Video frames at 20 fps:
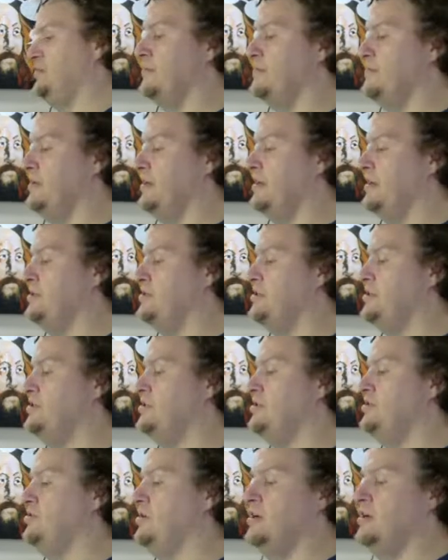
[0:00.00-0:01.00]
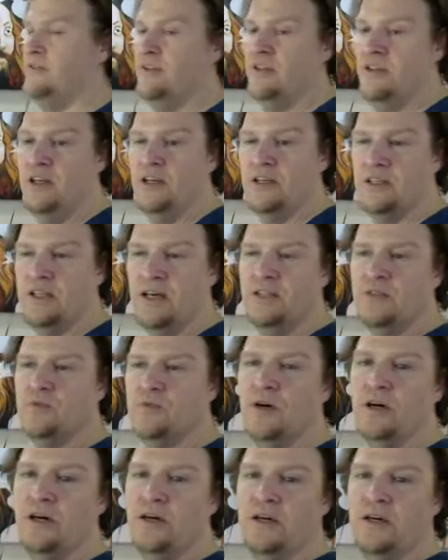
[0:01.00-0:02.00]
to try different things. That's why I
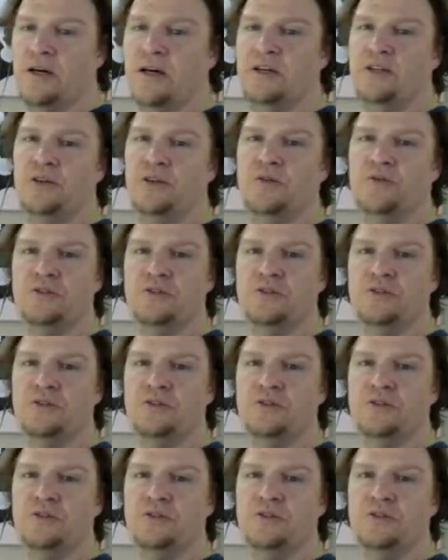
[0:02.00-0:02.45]
do so many